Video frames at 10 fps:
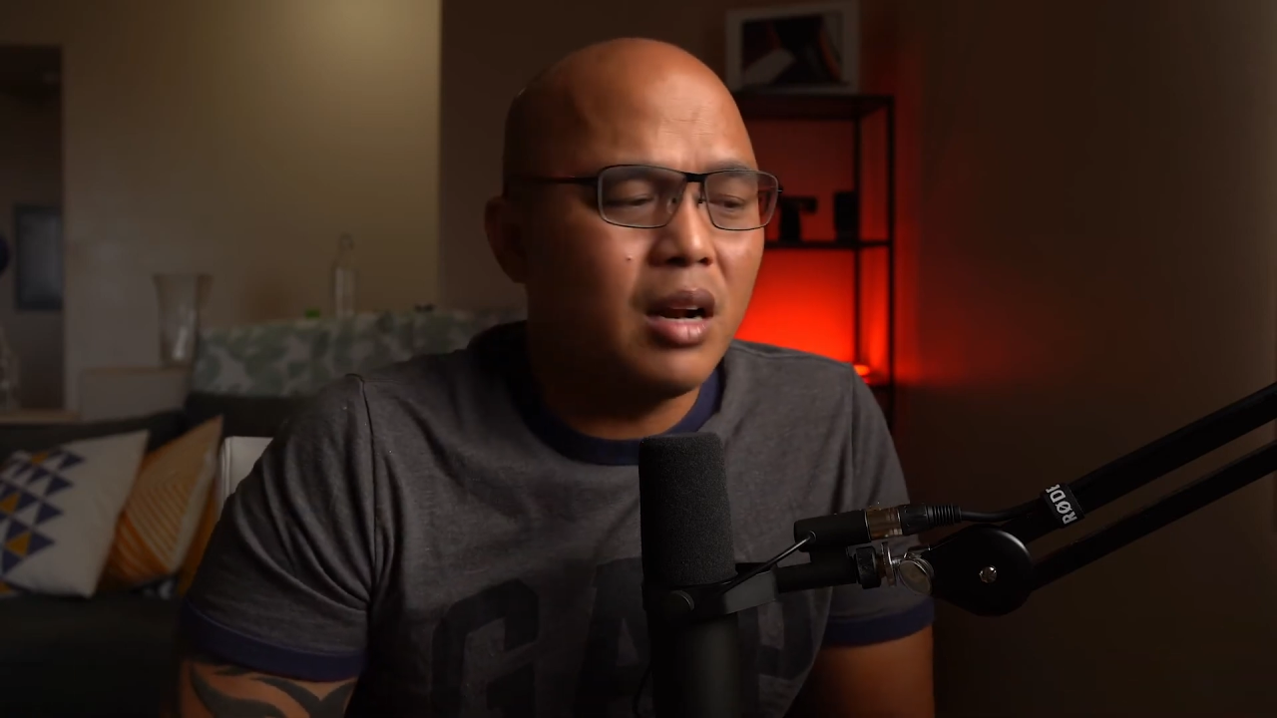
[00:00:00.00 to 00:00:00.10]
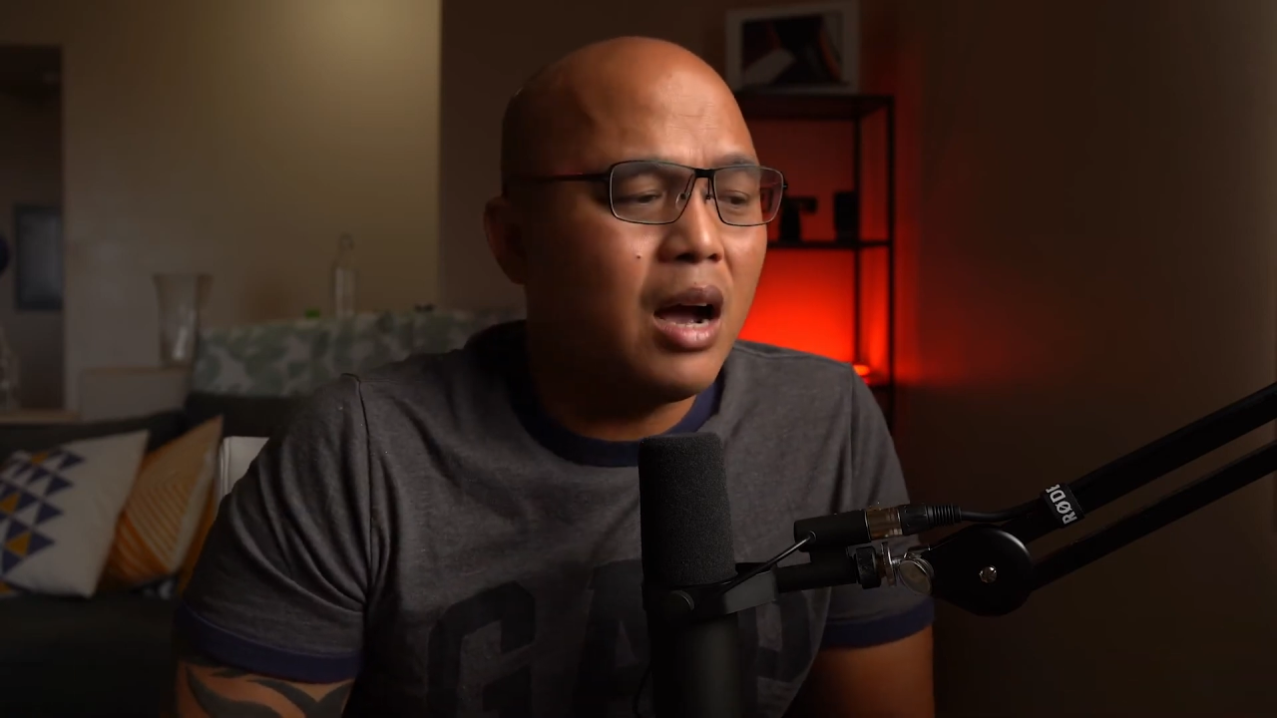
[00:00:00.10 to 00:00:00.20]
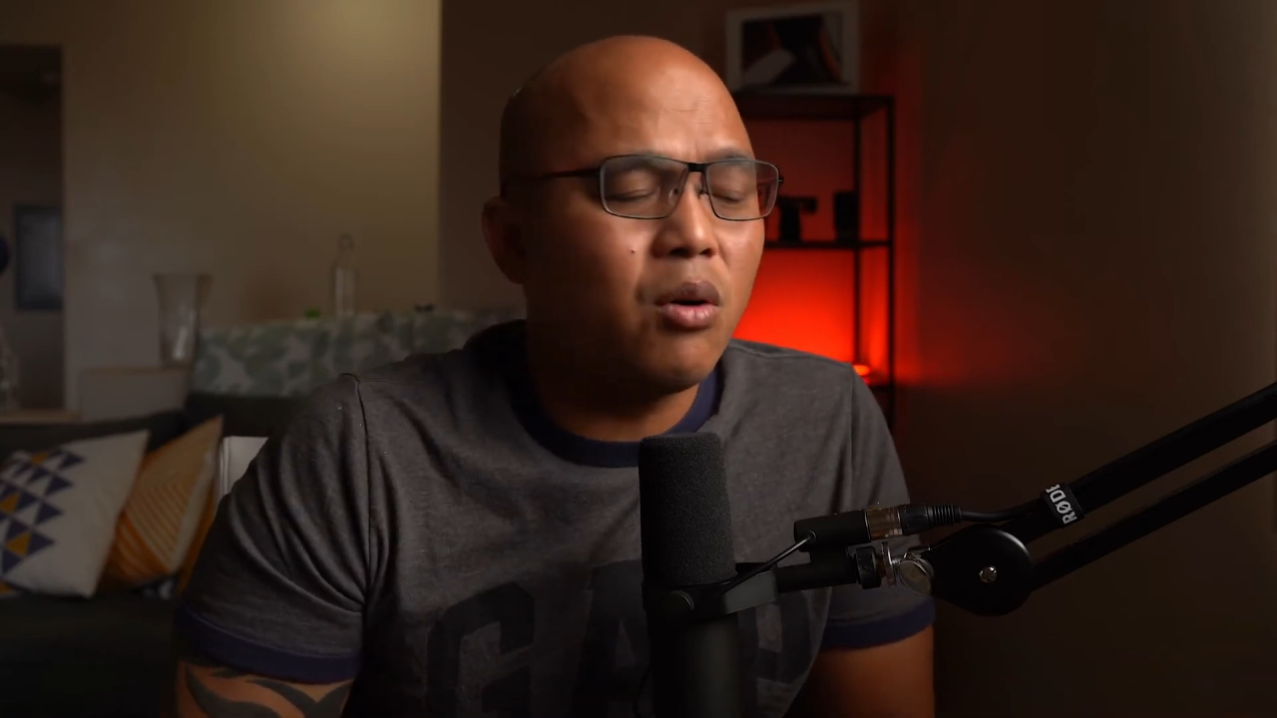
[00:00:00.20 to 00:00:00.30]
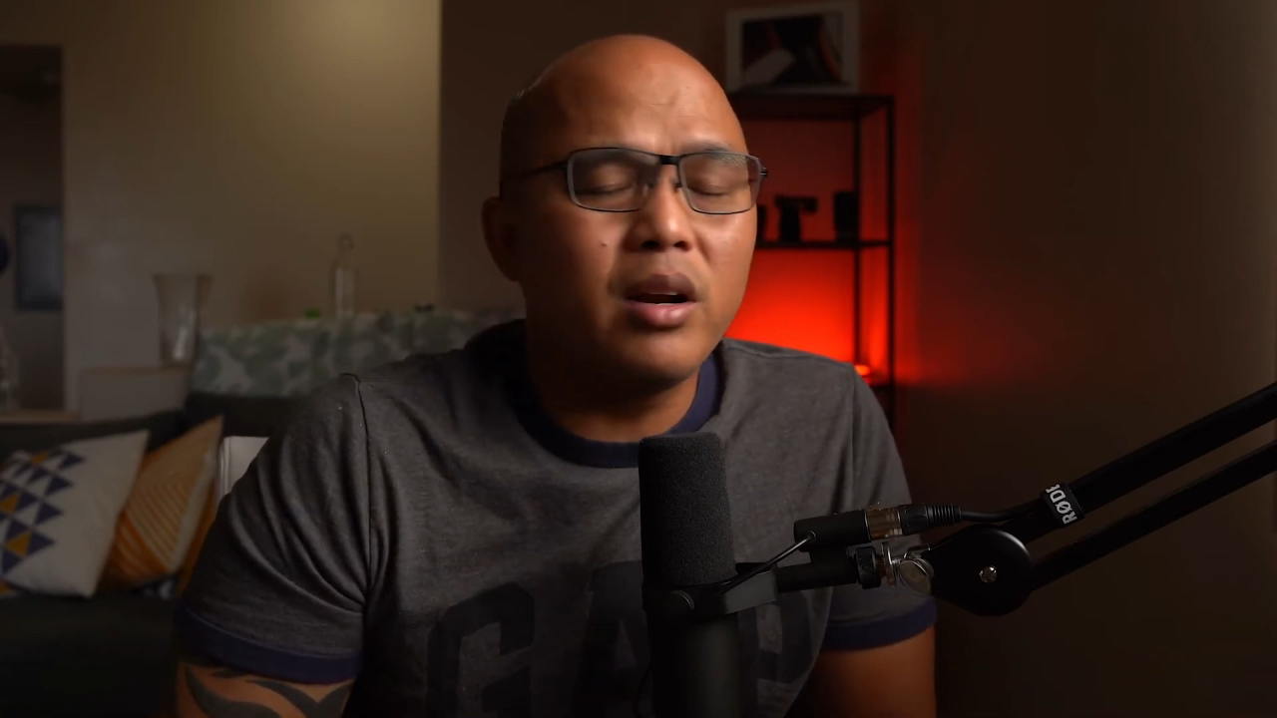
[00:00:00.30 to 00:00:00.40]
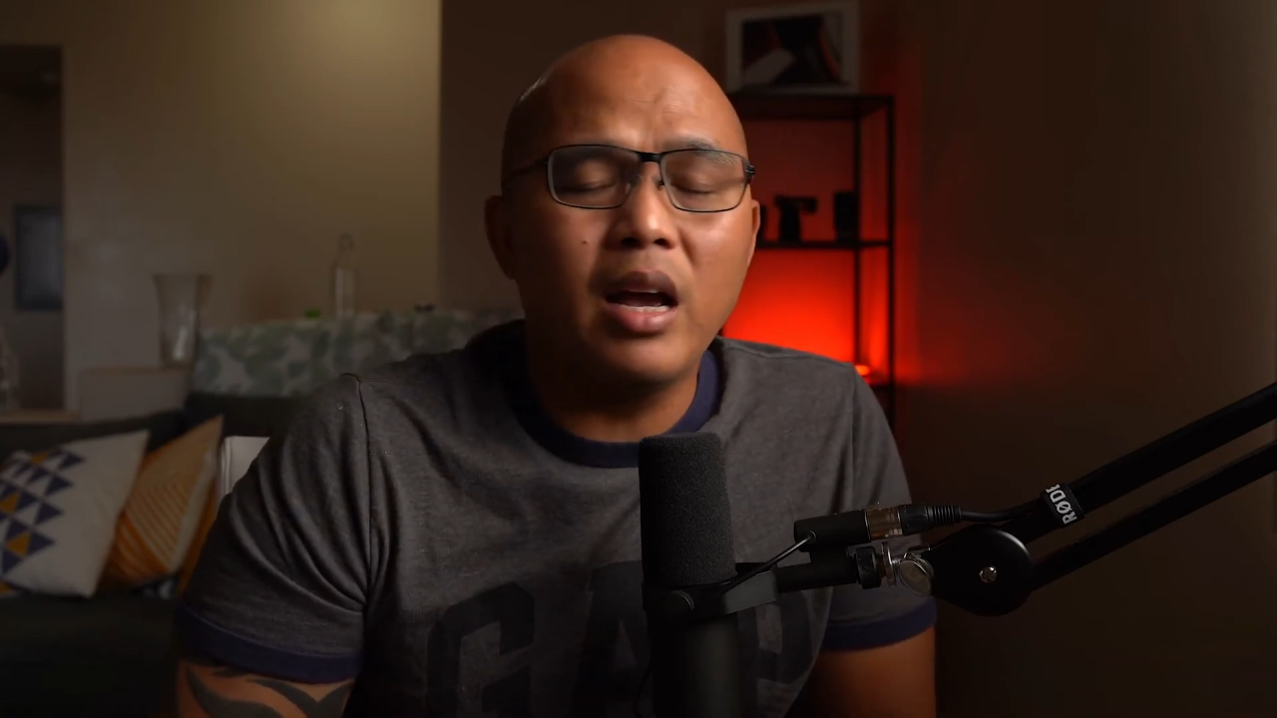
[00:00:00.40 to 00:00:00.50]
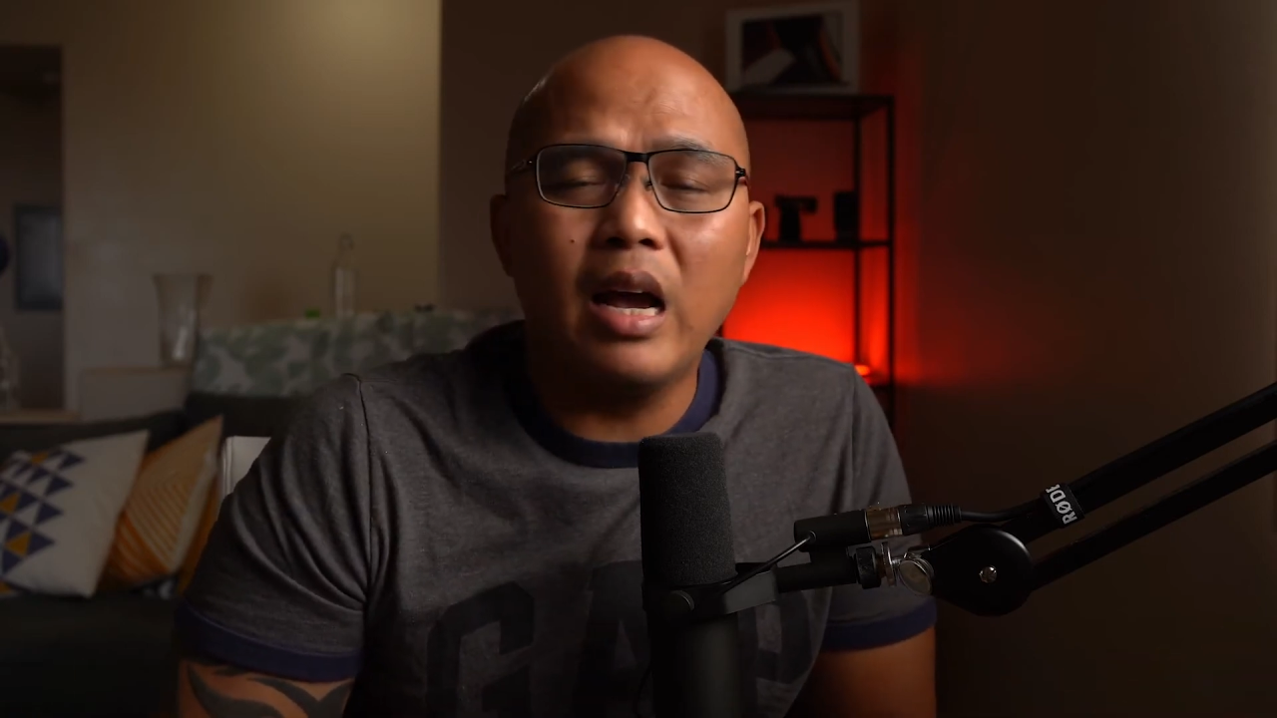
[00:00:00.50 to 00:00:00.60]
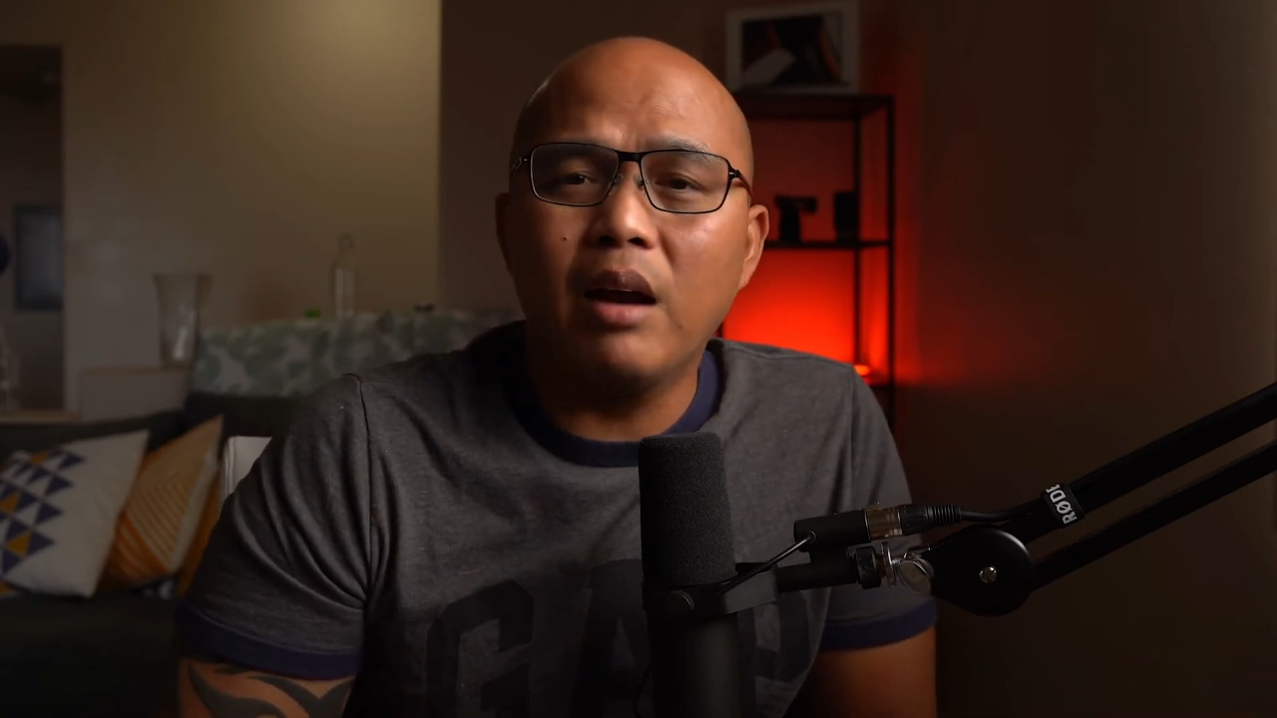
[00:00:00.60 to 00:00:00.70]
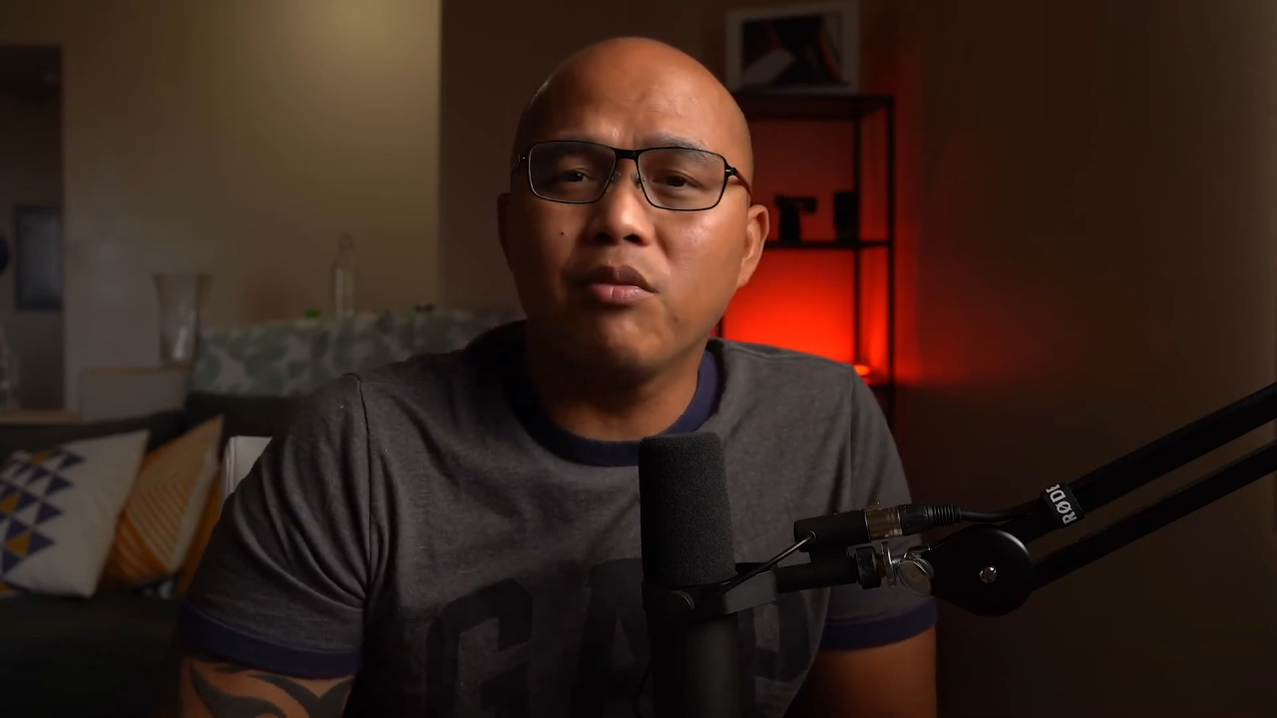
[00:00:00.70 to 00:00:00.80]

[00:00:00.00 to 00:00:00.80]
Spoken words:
hour and a half,